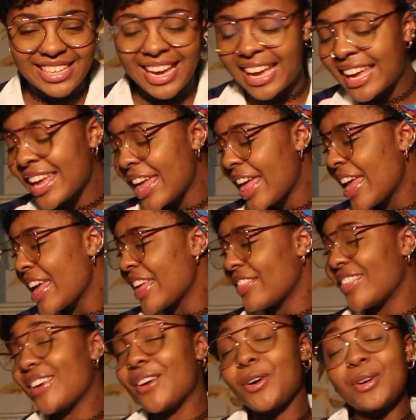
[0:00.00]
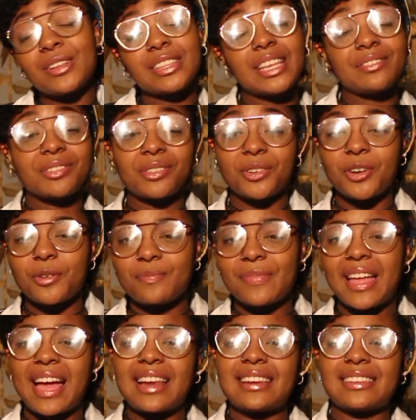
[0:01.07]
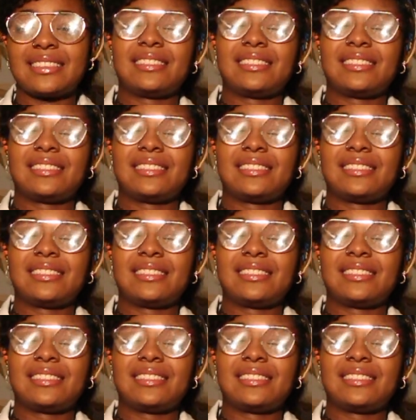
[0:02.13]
okay? The whole living room that